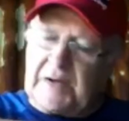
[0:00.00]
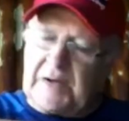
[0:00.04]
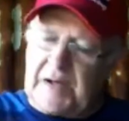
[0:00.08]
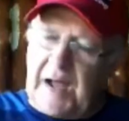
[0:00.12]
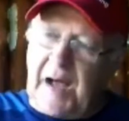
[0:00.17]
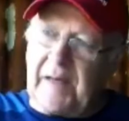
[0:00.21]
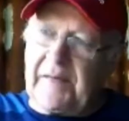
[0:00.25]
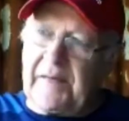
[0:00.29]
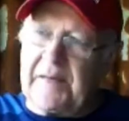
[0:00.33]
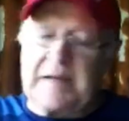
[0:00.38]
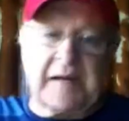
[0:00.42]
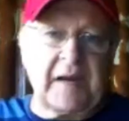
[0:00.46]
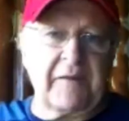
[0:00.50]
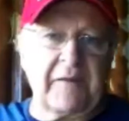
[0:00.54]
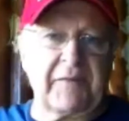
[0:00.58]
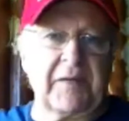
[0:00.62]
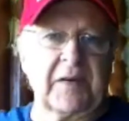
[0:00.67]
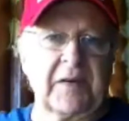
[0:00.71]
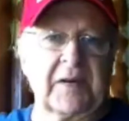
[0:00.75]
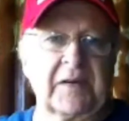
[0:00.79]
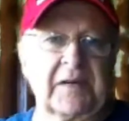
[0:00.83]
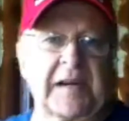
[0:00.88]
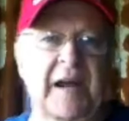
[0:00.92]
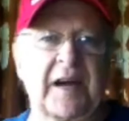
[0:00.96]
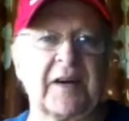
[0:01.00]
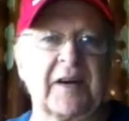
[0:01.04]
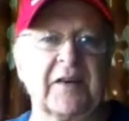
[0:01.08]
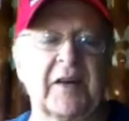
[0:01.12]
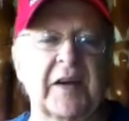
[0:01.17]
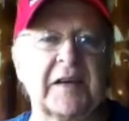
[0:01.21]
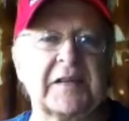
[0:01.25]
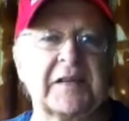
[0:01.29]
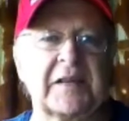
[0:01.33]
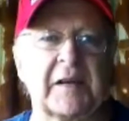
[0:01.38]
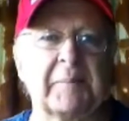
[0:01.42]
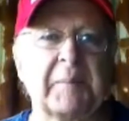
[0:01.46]
Other different
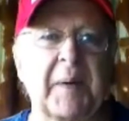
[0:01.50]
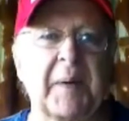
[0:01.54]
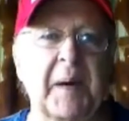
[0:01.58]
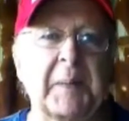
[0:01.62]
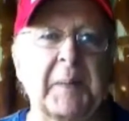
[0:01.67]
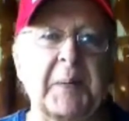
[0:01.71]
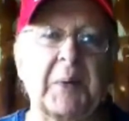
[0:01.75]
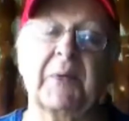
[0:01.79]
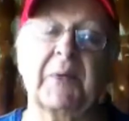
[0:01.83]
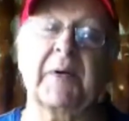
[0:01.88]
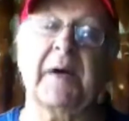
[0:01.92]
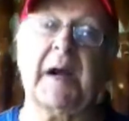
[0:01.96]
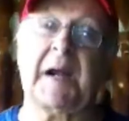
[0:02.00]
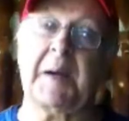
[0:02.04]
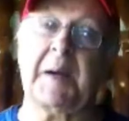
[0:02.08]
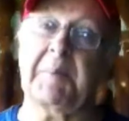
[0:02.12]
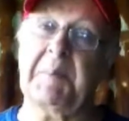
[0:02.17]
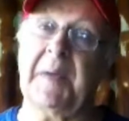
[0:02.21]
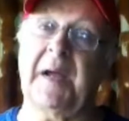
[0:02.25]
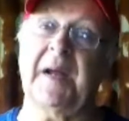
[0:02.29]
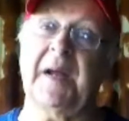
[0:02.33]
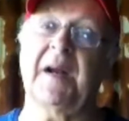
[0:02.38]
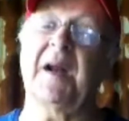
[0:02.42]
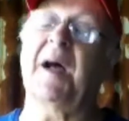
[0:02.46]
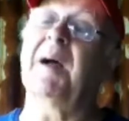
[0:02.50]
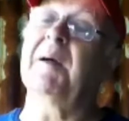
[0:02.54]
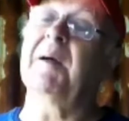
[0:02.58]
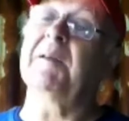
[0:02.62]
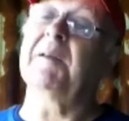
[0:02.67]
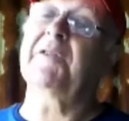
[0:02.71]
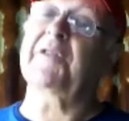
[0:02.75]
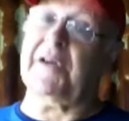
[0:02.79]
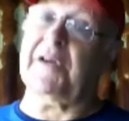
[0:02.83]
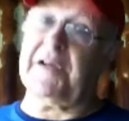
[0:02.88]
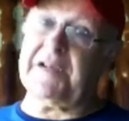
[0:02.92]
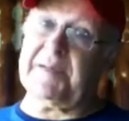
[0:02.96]
techniques that people recommend,
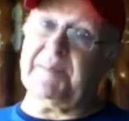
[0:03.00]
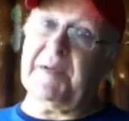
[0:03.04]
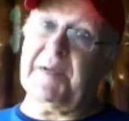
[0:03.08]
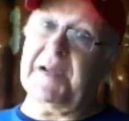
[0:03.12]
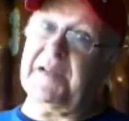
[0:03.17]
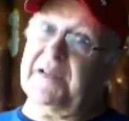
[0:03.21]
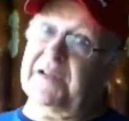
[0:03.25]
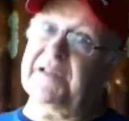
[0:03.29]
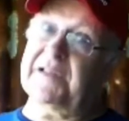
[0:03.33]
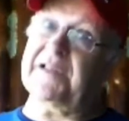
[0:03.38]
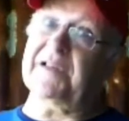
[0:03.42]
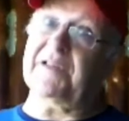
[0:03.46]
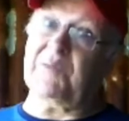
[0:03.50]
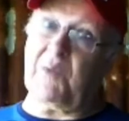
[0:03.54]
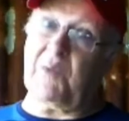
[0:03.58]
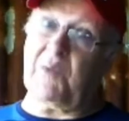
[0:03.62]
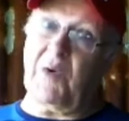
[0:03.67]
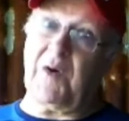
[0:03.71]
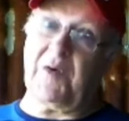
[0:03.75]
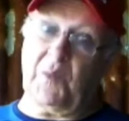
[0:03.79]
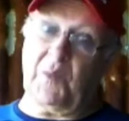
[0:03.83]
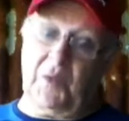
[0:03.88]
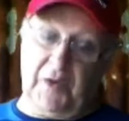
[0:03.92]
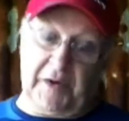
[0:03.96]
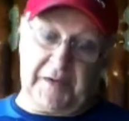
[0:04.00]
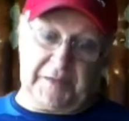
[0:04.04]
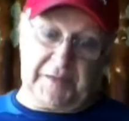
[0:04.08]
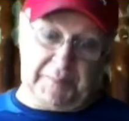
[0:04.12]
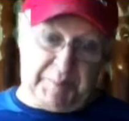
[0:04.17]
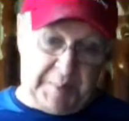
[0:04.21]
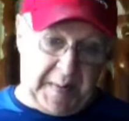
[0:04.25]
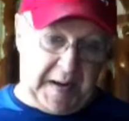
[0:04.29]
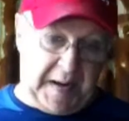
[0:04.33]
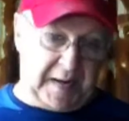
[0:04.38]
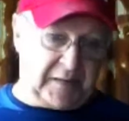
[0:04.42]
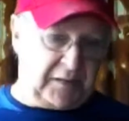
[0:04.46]
trust me, this is what works
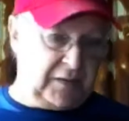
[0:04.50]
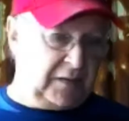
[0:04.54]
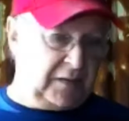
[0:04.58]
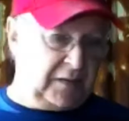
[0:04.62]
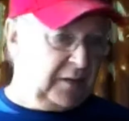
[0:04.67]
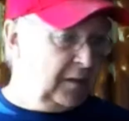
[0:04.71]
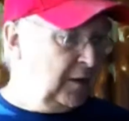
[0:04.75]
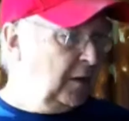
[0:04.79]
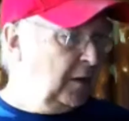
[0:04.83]
best.